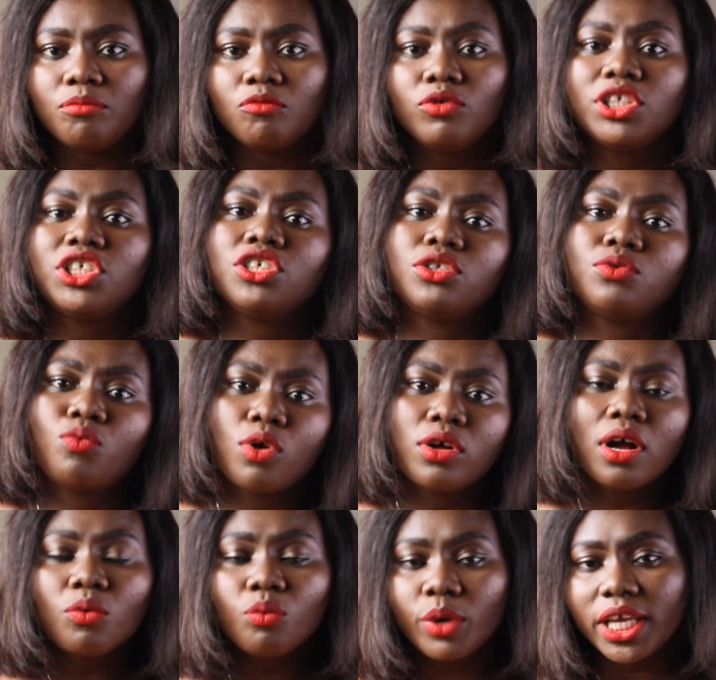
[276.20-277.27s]
which is
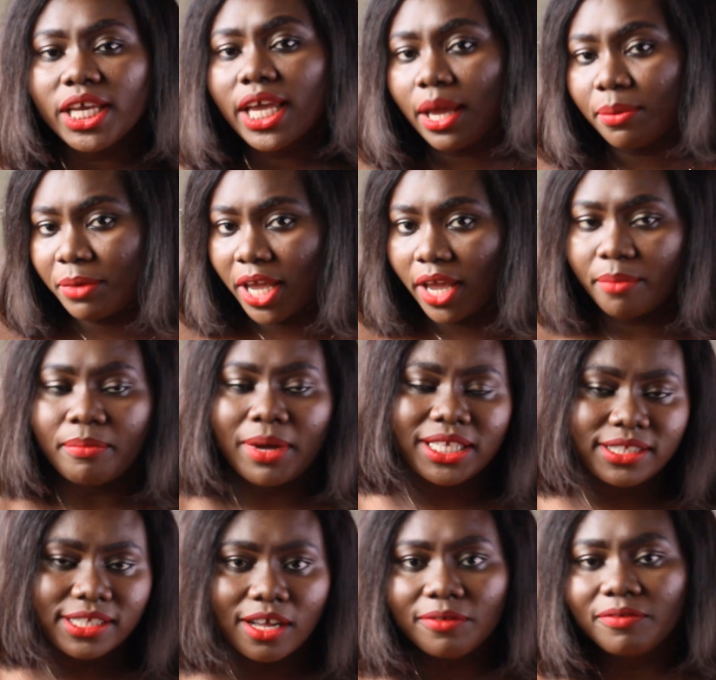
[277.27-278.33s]
what we came here,
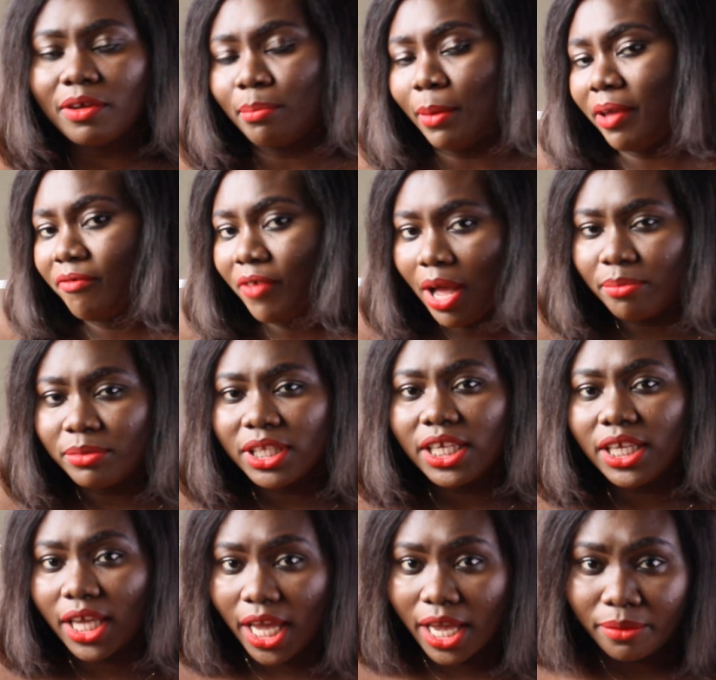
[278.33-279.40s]
myself and my
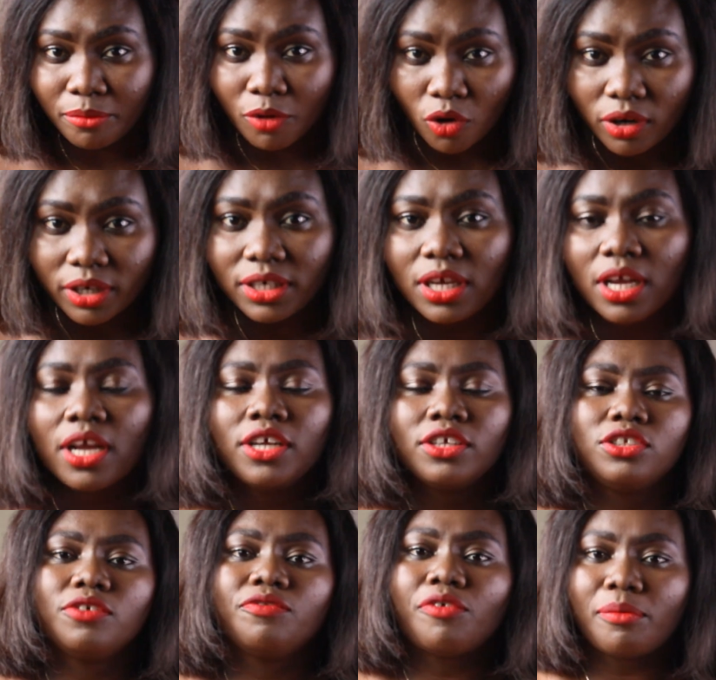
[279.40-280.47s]
family came on.
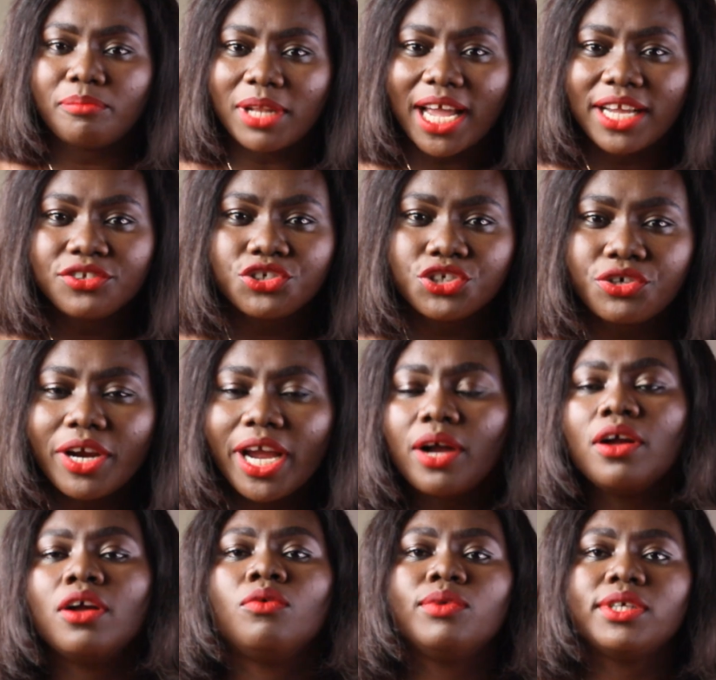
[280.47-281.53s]
So from
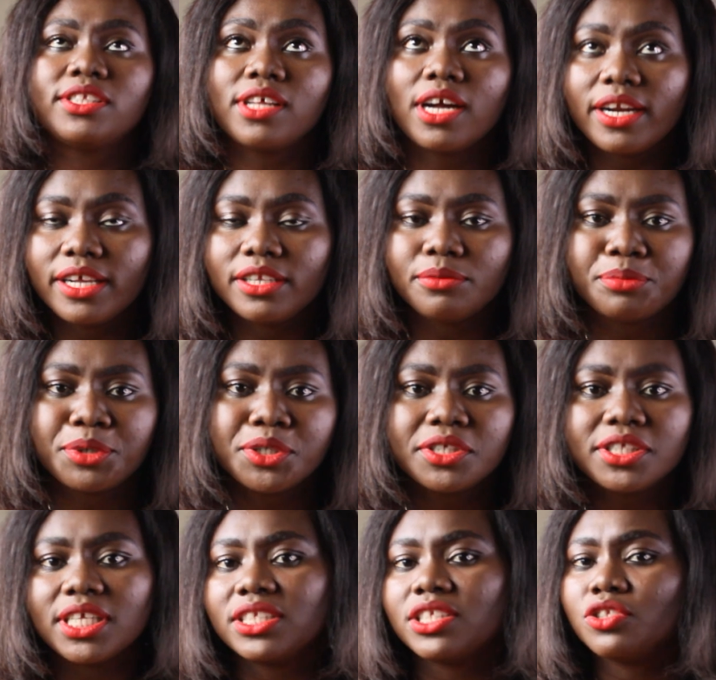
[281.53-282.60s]
Nigeria, we started the
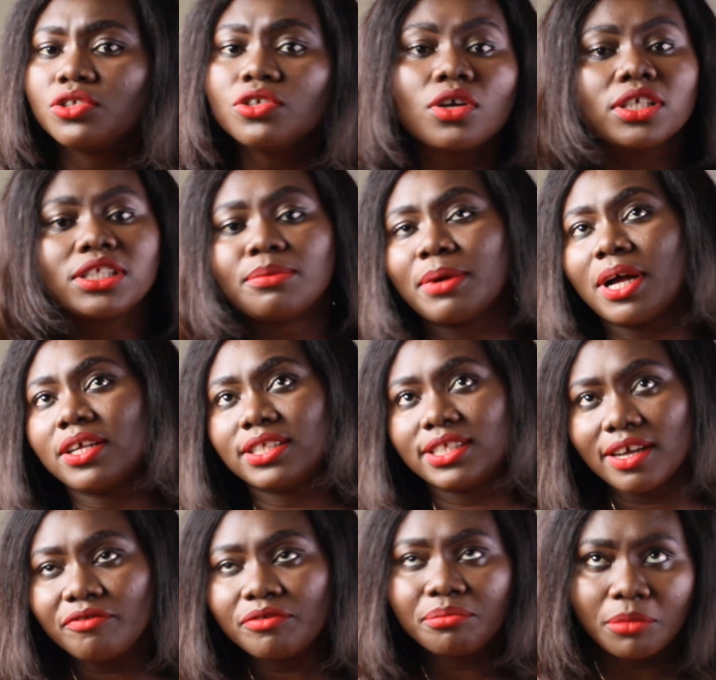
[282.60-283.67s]
process. It took us about
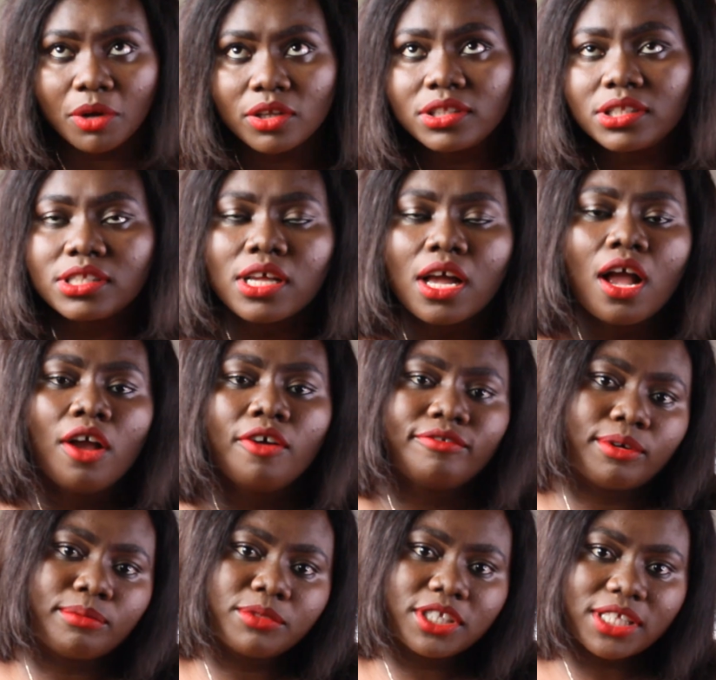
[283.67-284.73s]
7 months
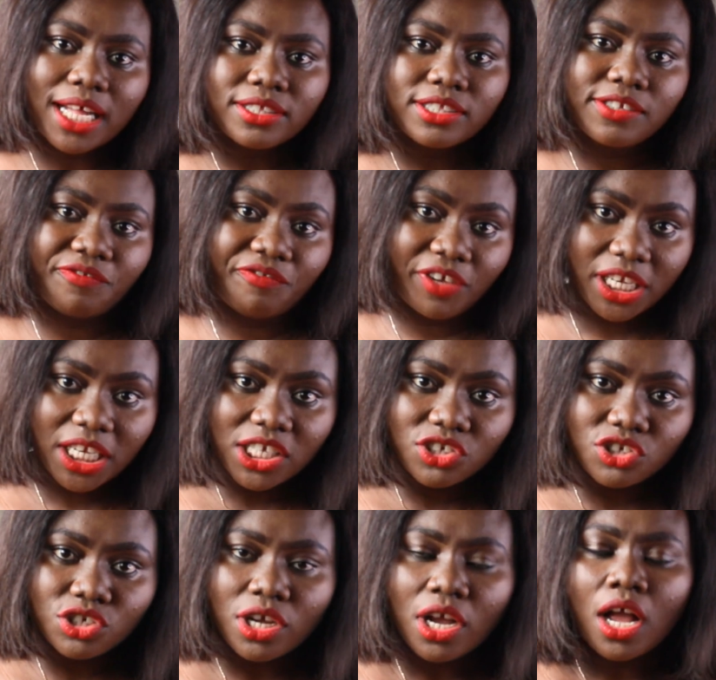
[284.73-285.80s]
from start to
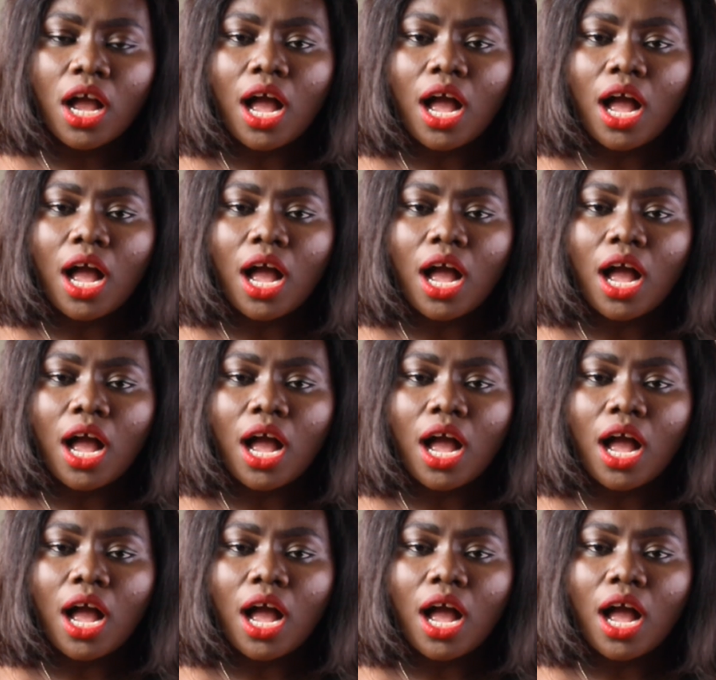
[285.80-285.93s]
finish,